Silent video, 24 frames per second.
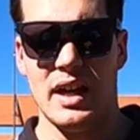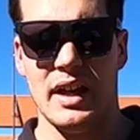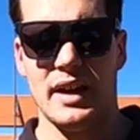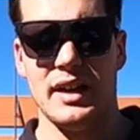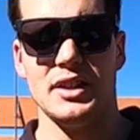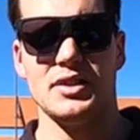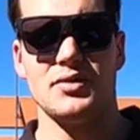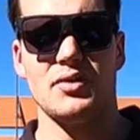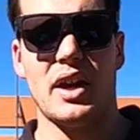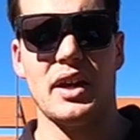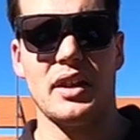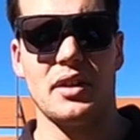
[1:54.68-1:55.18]
And
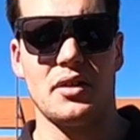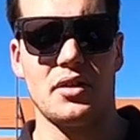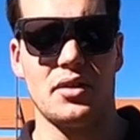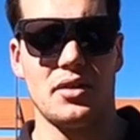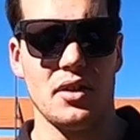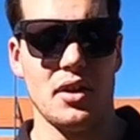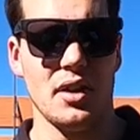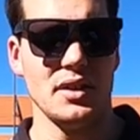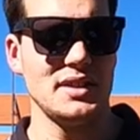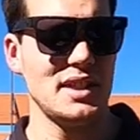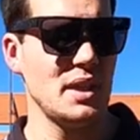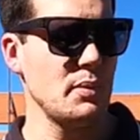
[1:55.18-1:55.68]
he's running
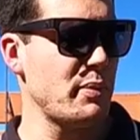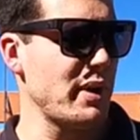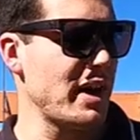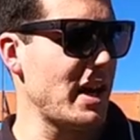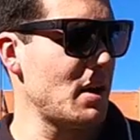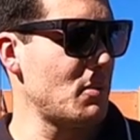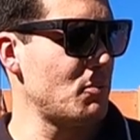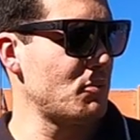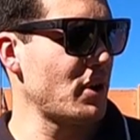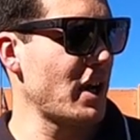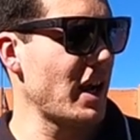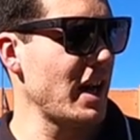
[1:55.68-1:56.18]

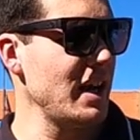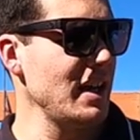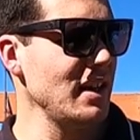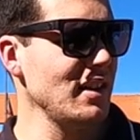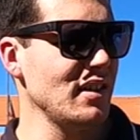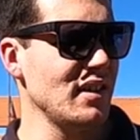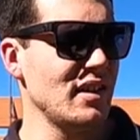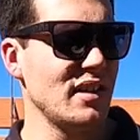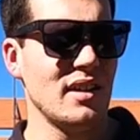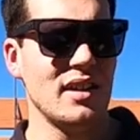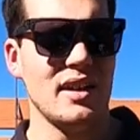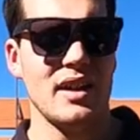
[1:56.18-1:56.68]
30-pound
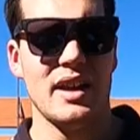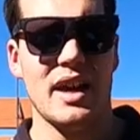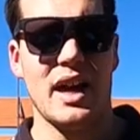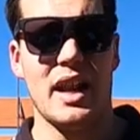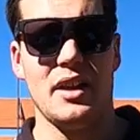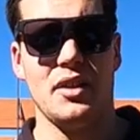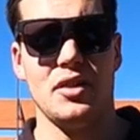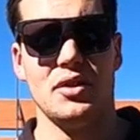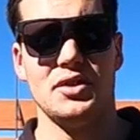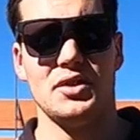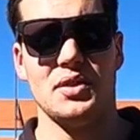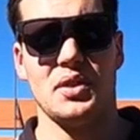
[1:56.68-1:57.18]
braid,
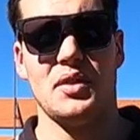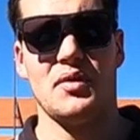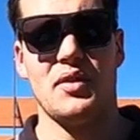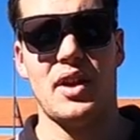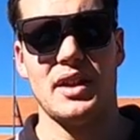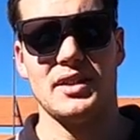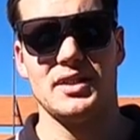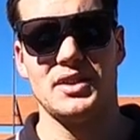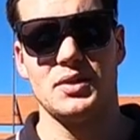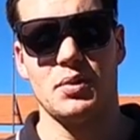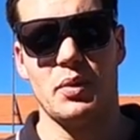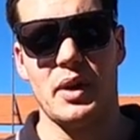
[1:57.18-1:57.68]
and he usually
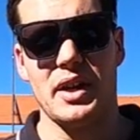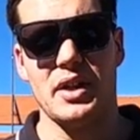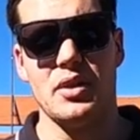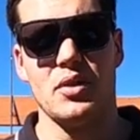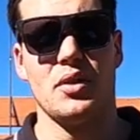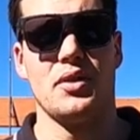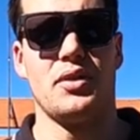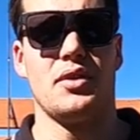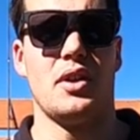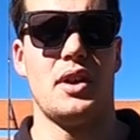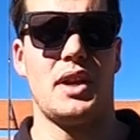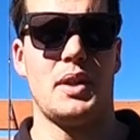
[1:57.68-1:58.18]
runs 20
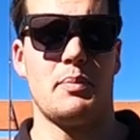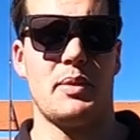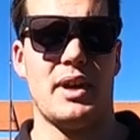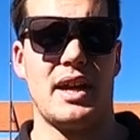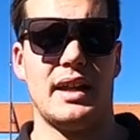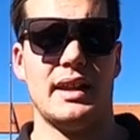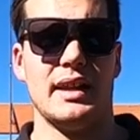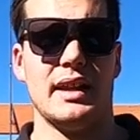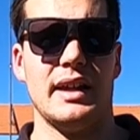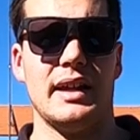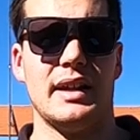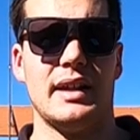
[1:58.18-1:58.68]
or
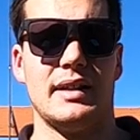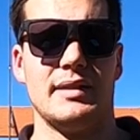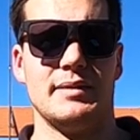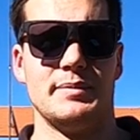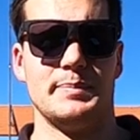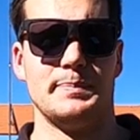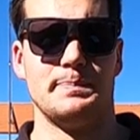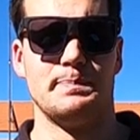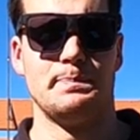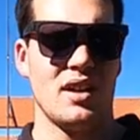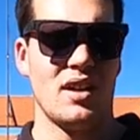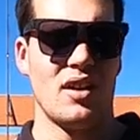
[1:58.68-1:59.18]
30-pound leader.
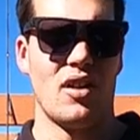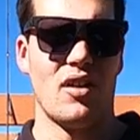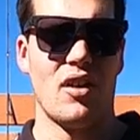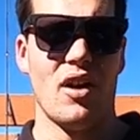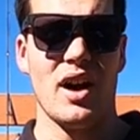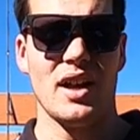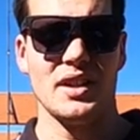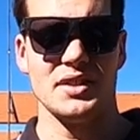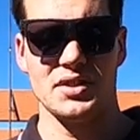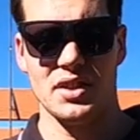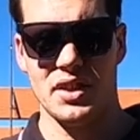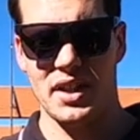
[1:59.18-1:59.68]
All
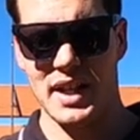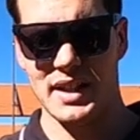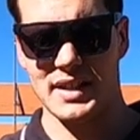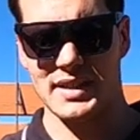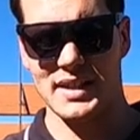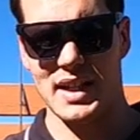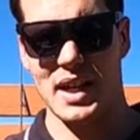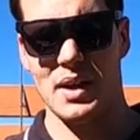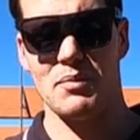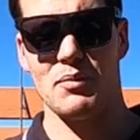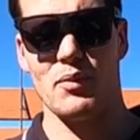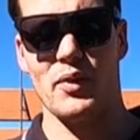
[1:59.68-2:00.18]
right, so
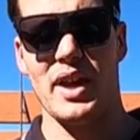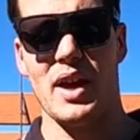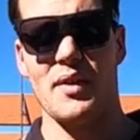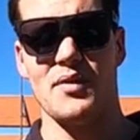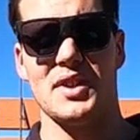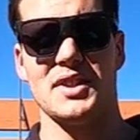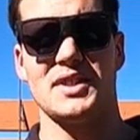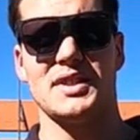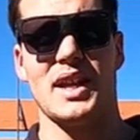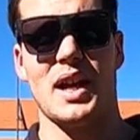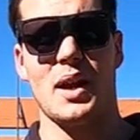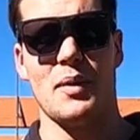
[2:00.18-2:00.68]
next up, we
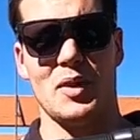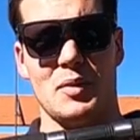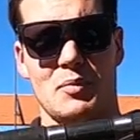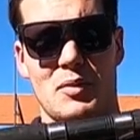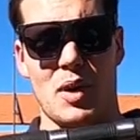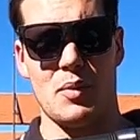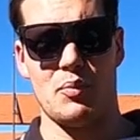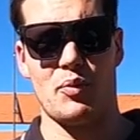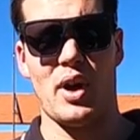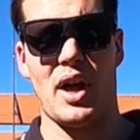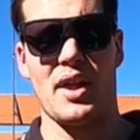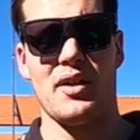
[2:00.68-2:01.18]
have the setup
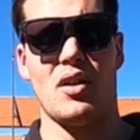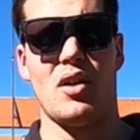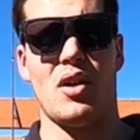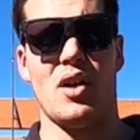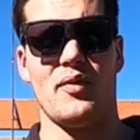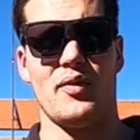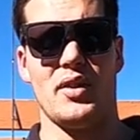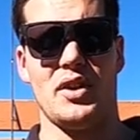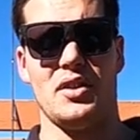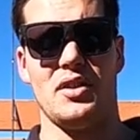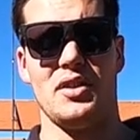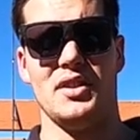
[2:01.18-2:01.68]
that my brother
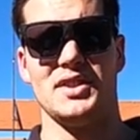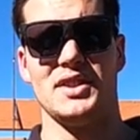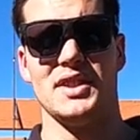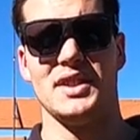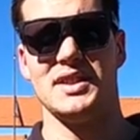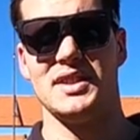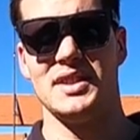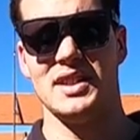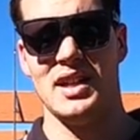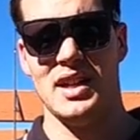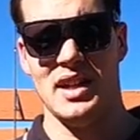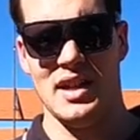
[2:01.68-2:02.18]
often
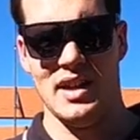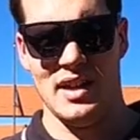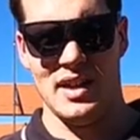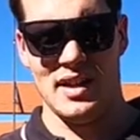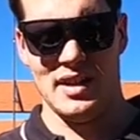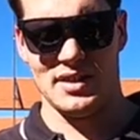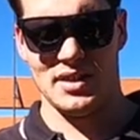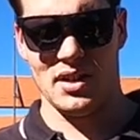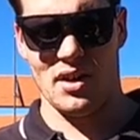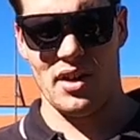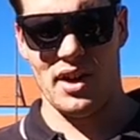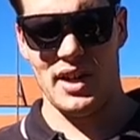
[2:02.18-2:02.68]
uses.
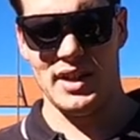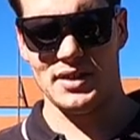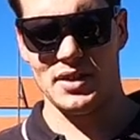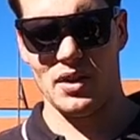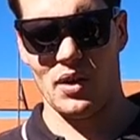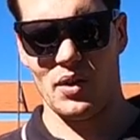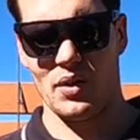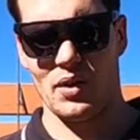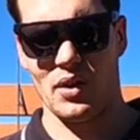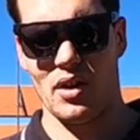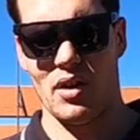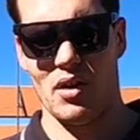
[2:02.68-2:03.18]
So he's
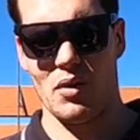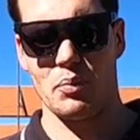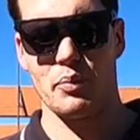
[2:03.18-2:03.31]
got a good